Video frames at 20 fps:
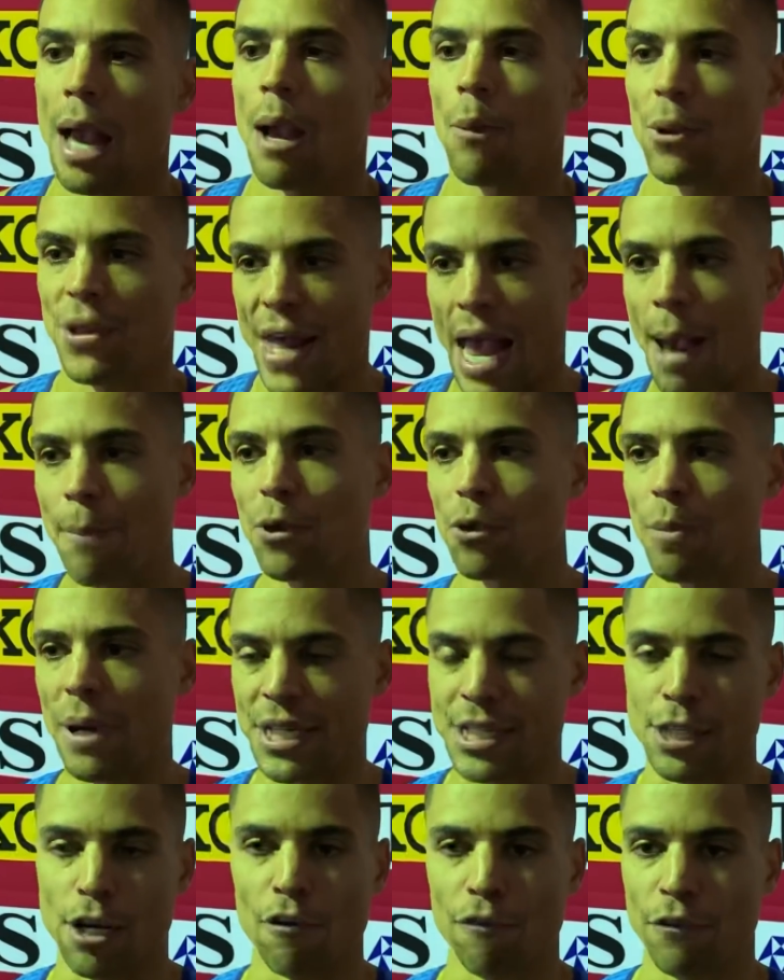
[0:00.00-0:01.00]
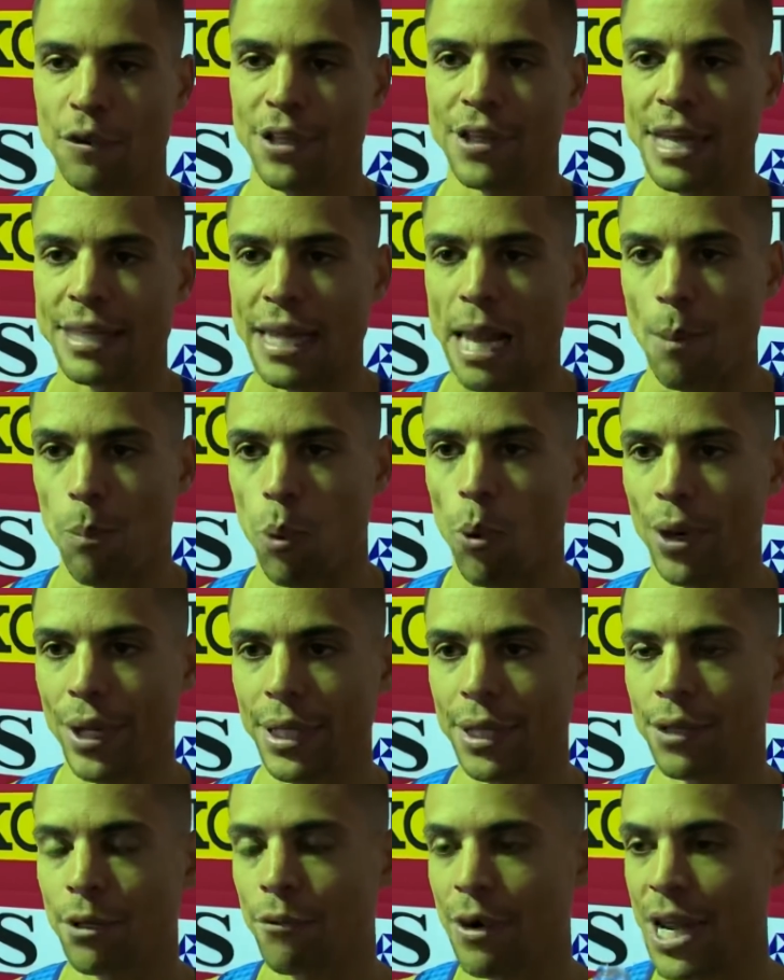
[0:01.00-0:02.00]
with myself at that
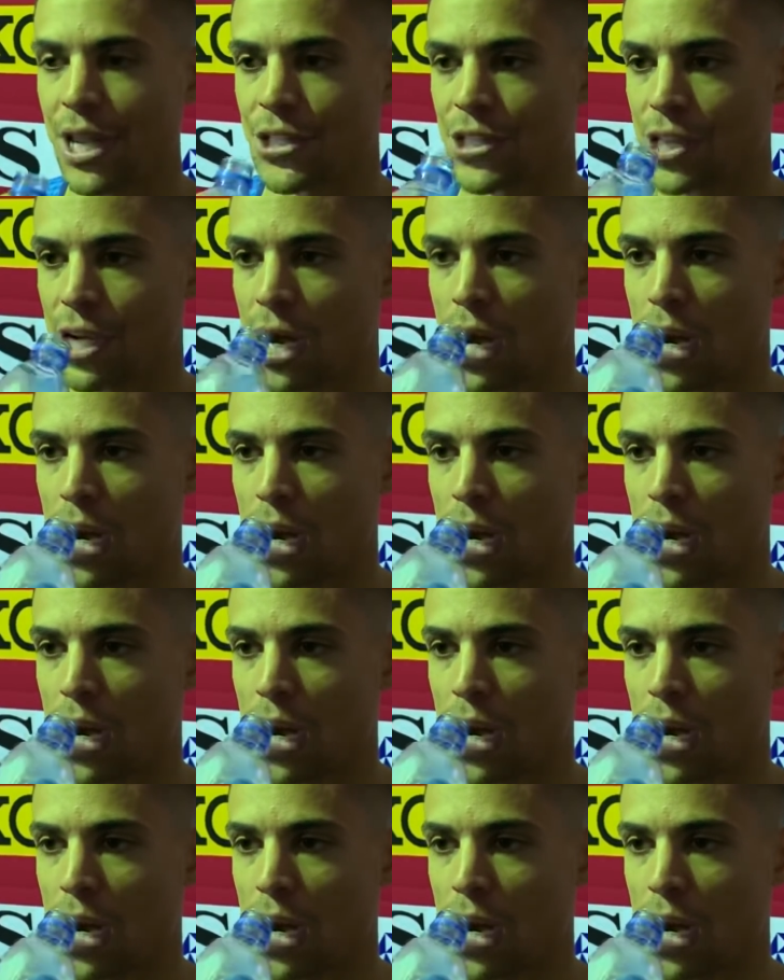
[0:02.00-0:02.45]
point in the race.